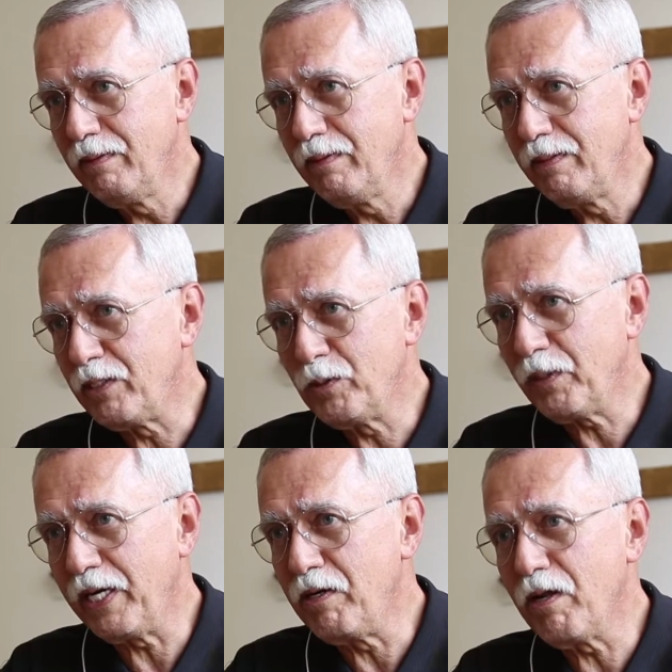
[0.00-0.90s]
They're
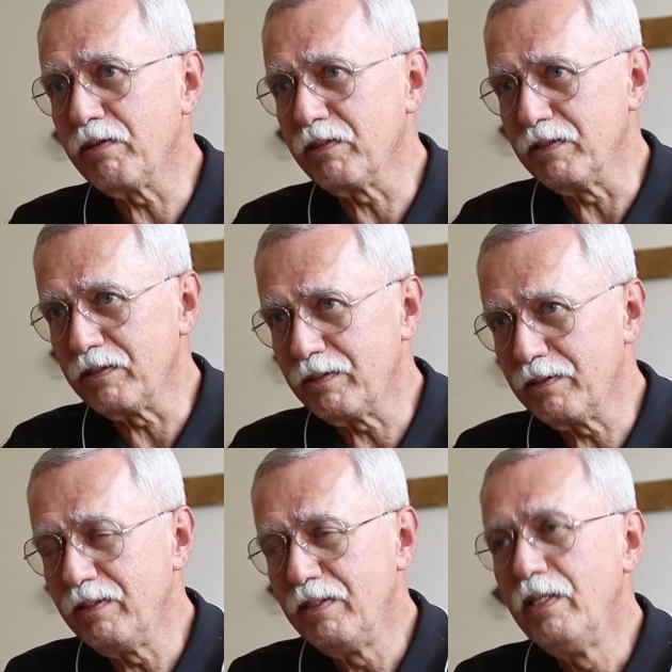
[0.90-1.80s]
talking nonsense.
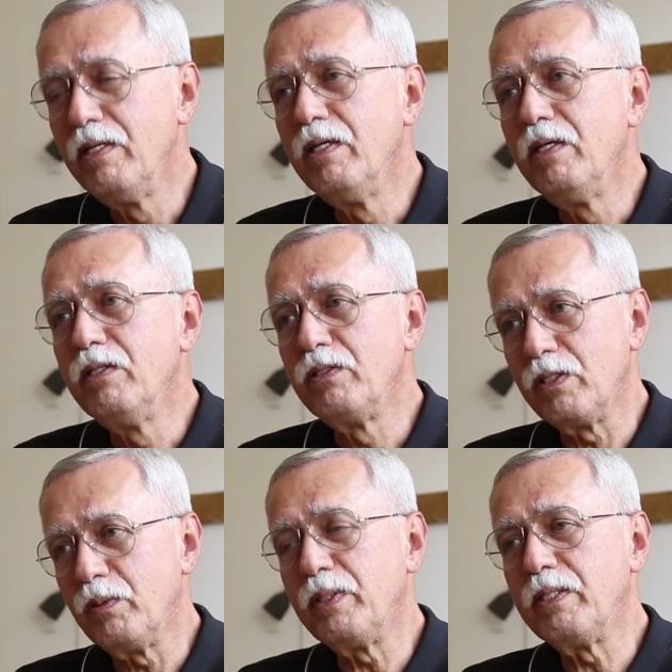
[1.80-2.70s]

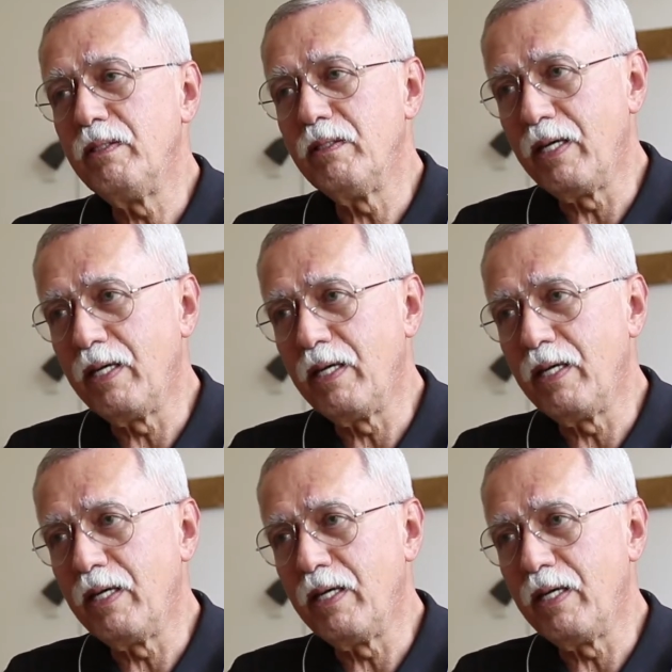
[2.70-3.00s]
So